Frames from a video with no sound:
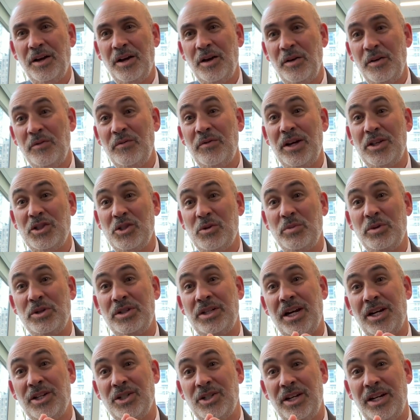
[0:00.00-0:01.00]
investor
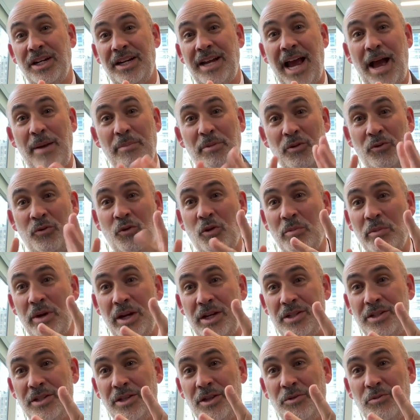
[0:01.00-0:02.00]
protection and capital
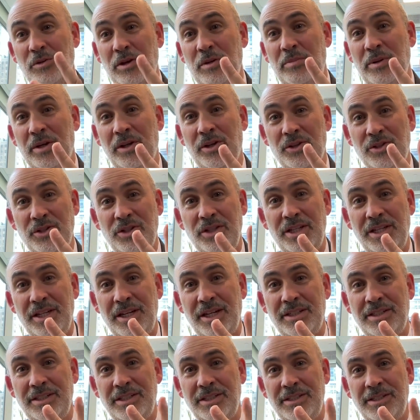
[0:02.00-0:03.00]
formation, the three pillars of the
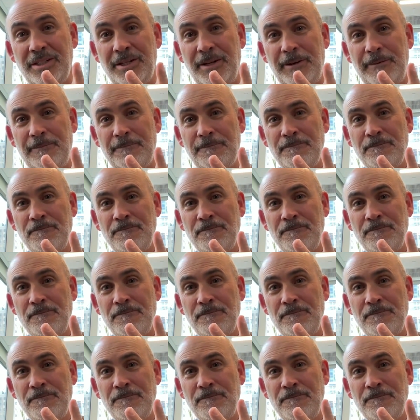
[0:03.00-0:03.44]
SEC.